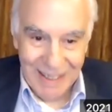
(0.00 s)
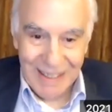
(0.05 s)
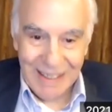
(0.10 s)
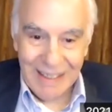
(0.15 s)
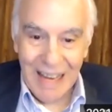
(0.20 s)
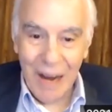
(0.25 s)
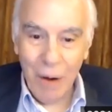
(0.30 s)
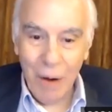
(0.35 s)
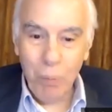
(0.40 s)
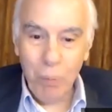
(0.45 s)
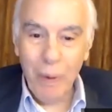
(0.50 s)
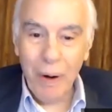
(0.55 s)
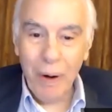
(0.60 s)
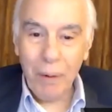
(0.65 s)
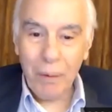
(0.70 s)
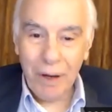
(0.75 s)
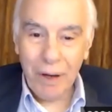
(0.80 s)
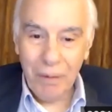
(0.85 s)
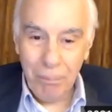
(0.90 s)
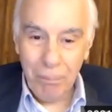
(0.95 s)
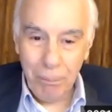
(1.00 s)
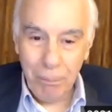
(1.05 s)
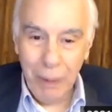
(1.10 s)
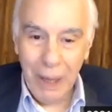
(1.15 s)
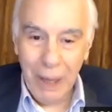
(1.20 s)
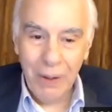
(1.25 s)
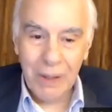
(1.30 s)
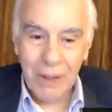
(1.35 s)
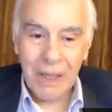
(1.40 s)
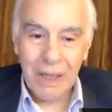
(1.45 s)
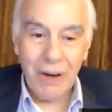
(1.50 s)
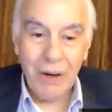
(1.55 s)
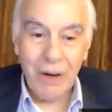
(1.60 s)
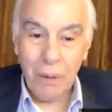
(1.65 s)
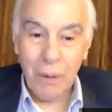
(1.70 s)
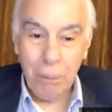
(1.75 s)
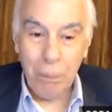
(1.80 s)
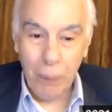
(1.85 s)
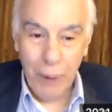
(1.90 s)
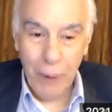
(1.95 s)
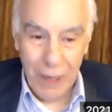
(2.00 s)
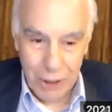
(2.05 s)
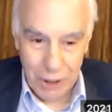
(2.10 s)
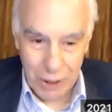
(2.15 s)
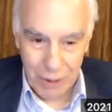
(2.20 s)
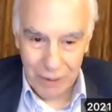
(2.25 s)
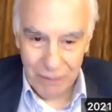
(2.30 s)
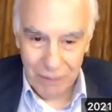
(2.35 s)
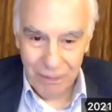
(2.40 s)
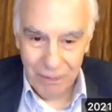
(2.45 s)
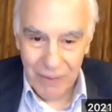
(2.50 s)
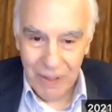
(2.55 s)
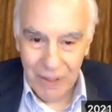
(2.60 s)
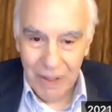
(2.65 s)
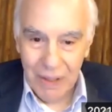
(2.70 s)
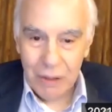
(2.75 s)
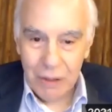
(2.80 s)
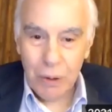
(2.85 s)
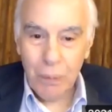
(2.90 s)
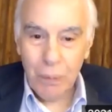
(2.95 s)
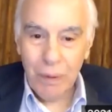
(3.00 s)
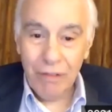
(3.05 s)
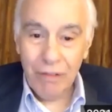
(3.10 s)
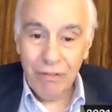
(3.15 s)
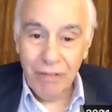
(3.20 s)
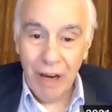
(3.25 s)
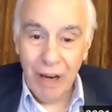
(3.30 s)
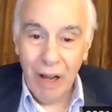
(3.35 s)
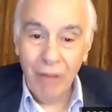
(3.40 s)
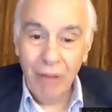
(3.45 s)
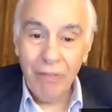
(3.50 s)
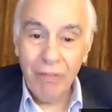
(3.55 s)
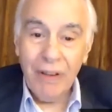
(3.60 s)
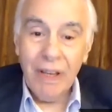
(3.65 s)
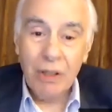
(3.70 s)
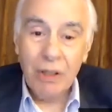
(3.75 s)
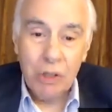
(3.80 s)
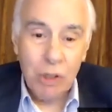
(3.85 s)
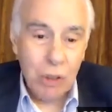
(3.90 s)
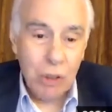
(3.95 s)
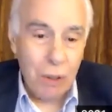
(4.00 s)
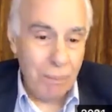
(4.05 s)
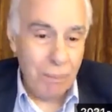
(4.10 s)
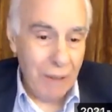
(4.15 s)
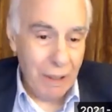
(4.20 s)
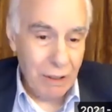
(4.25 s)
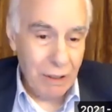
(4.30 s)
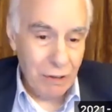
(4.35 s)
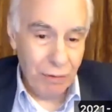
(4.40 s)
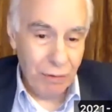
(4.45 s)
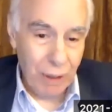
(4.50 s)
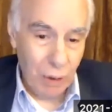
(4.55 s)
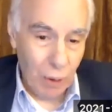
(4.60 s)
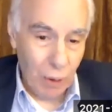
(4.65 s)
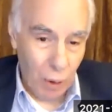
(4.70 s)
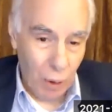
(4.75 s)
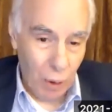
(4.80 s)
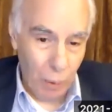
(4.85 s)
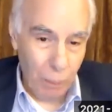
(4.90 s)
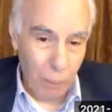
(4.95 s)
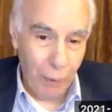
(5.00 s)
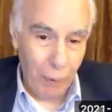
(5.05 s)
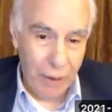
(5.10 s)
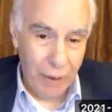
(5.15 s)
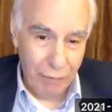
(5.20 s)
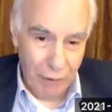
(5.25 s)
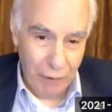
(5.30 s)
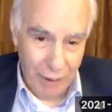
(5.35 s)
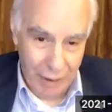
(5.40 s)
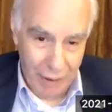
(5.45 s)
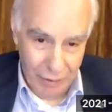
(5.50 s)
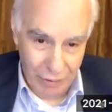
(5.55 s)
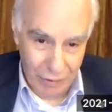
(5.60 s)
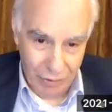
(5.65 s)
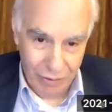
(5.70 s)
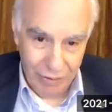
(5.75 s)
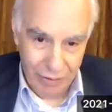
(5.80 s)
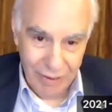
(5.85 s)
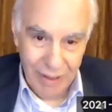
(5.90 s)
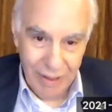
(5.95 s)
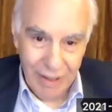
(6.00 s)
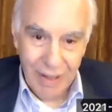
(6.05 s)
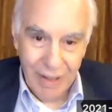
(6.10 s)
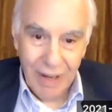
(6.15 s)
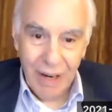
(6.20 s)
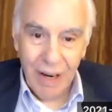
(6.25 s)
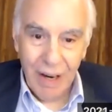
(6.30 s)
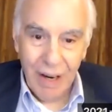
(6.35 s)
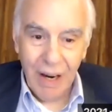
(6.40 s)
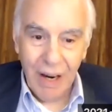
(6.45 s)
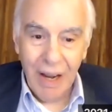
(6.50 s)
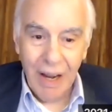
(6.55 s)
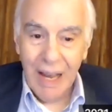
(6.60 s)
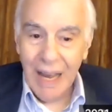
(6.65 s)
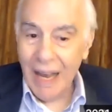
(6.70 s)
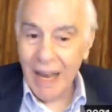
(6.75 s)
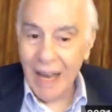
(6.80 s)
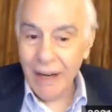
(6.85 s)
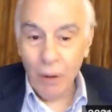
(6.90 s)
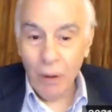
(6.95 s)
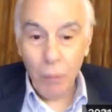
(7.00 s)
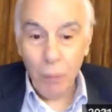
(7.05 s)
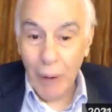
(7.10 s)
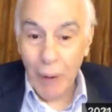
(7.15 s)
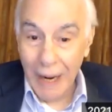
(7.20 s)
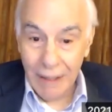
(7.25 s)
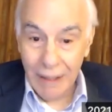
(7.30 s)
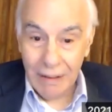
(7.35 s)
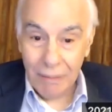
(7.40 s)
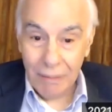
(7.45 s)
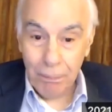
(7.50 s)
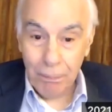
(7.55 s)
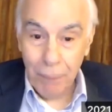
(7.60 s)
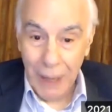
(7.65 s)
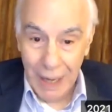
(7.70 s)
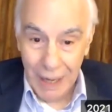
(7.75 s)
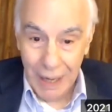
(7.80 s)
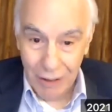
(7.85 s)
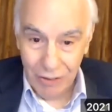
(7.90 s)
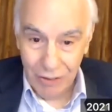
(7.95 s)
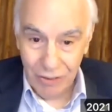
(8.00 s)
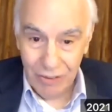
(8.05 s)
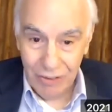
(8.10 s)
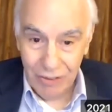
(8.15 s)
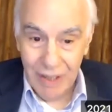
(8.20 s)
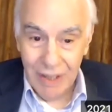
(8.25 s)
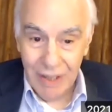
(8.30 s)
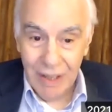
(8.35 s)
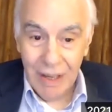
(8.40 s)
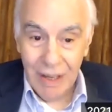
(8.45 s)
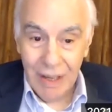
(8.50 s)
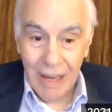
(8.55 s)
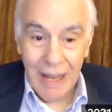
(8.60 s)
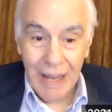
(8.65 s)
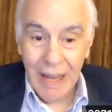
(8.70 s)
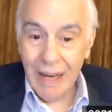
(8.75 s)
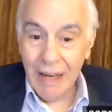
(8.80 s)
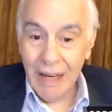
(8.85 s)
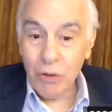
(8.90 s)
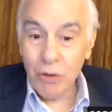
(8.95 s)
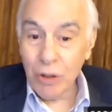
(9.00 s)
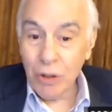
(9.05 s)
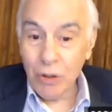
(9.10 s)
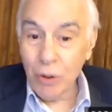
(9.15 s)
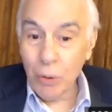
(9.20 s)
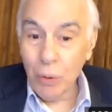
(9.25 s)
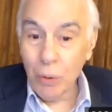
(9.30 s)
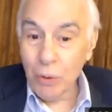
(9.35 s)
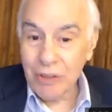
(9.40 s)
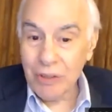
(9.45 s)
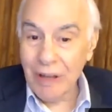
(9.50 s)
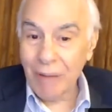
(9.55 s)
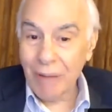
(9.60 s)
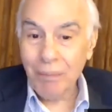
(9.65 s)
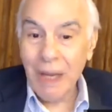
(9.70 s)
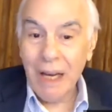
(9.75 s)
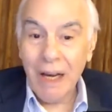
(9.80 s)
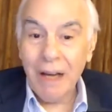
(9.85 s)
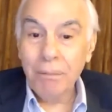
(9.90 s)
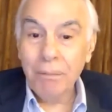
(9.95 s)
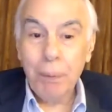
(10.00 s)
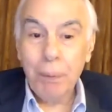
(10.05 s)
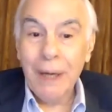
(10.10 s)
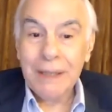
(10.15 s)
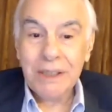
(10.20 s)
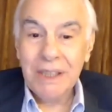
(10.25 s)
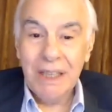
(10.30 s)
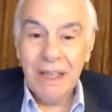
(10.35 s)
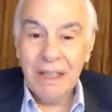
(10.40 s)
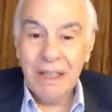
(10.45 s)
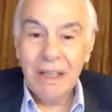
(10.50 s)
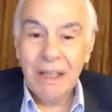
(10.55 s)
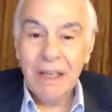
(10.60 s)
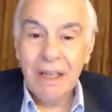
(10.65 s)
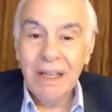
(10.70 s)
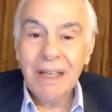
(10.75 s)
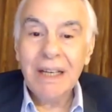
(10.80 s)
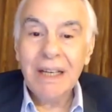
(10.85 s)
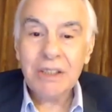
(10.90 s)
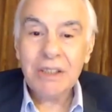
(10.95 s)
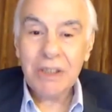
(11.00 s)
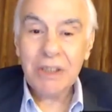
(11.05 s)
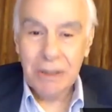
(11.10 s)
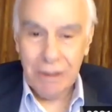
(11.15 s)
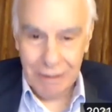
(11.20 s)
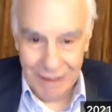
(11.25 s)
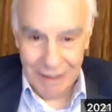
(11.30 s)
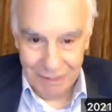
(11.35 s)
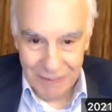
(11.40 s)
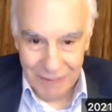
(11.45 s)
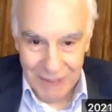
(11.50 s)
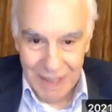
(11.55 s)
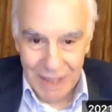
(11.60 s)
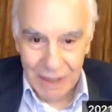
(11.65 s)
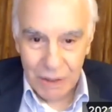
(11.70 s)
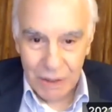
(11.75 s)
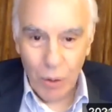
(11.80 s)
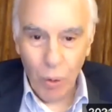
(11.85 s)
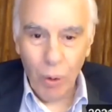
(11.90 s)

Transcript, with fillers: Now we are compelled under pressure to evolve instruments for global governance uh, at a rate, pace, and to do something unprecedented in history, no